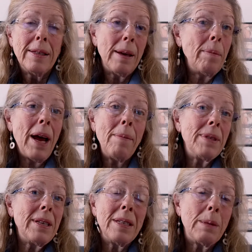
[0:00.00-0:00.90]

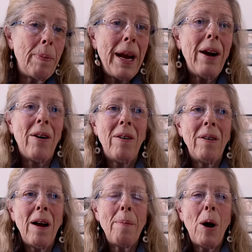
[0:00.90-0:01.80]
sometimes despair
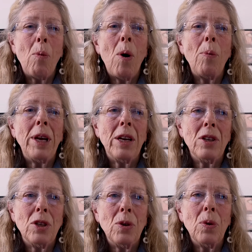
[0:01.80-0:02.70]
about what we
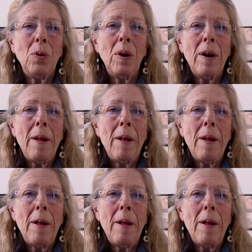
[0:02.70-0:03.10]
can do,